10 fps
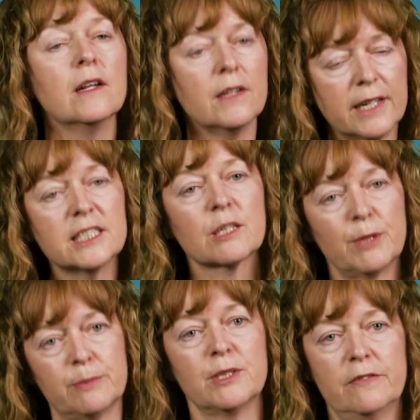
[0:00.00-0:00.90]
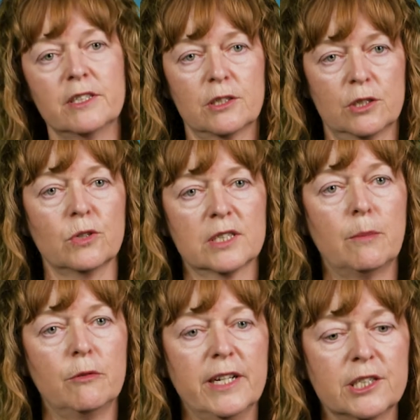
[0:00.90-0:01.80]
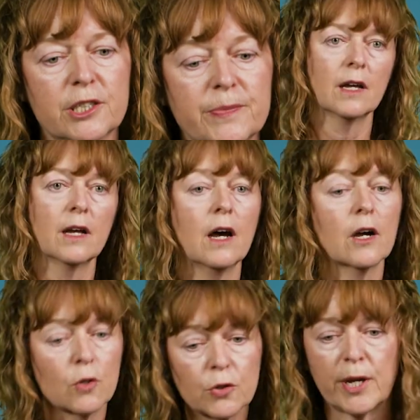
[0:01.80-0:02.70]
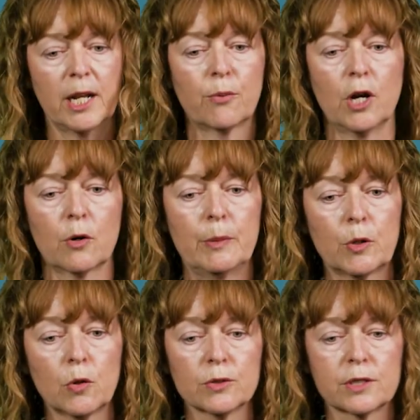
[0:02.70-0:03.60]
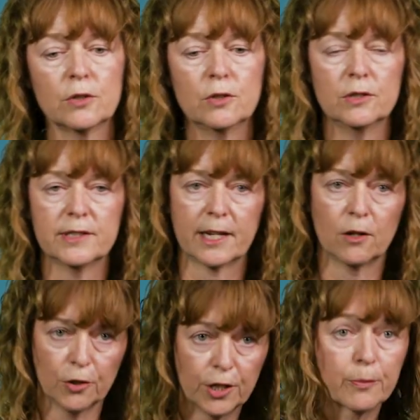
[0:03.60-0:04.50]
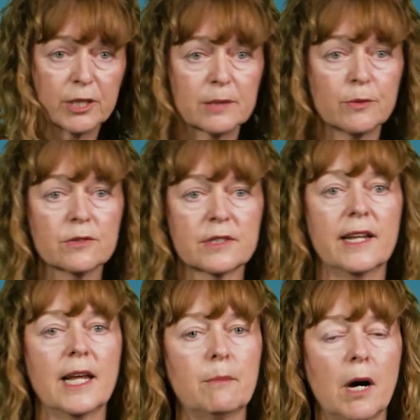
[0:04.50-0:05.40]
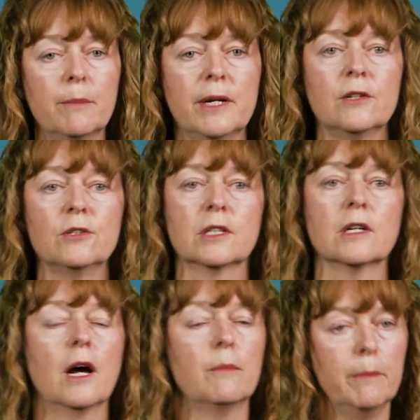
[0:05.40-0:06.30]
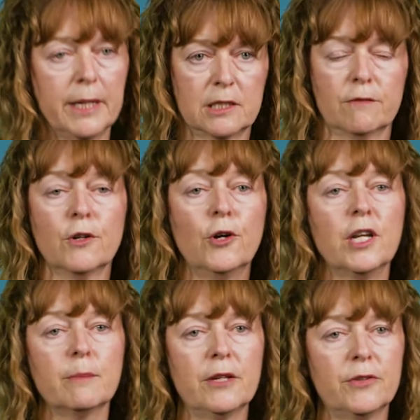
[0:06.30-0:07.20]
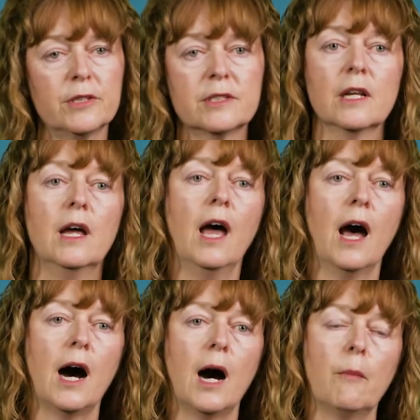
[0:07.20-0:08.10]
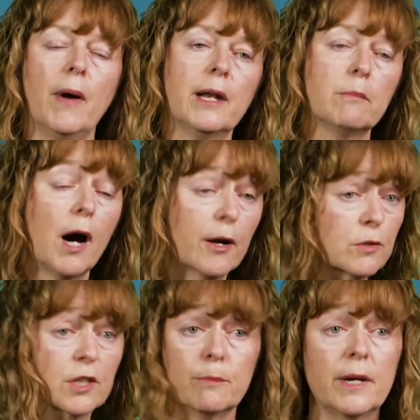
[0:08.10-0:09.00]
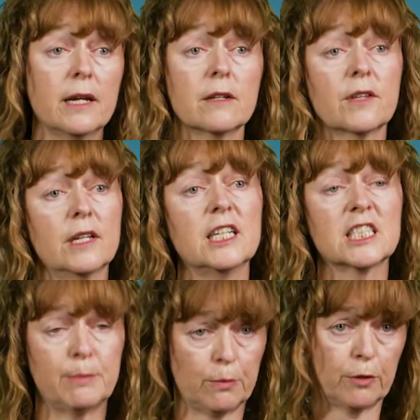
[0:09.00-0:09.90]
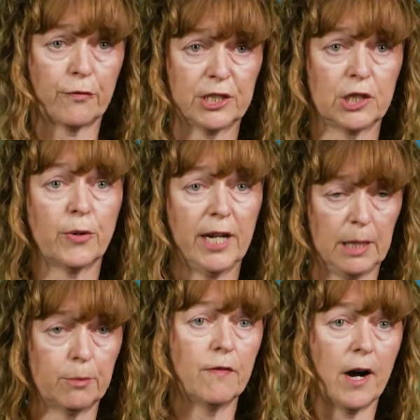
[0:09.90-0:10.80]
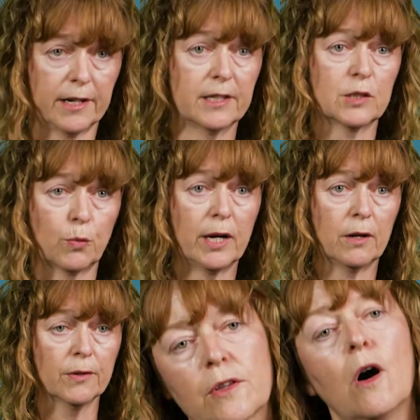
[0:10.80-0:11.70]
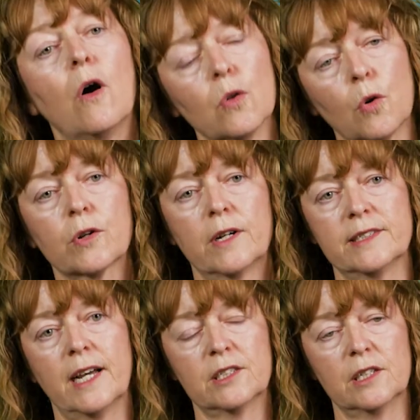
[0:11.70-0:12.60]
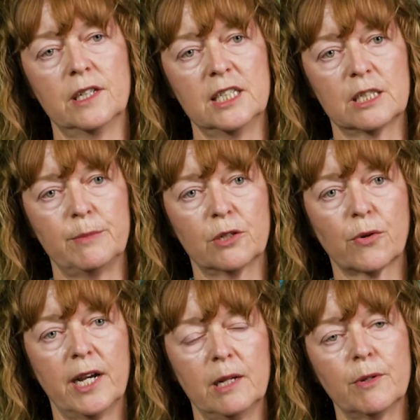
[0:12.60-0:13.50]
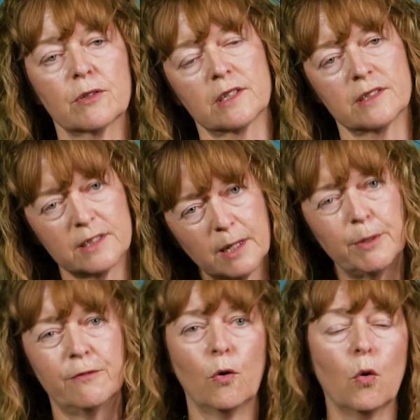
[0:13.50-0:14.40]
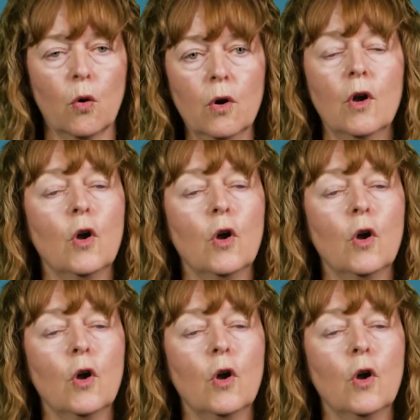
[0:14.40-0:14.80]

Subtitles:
needs to be specific to suicide prevention. A good training program will also use adult learning principles, and that might mean using a mix of learning methods, and it might also mean that there needs to be refresher training provided as well. The whole organisation needs to be trained because, as I said before,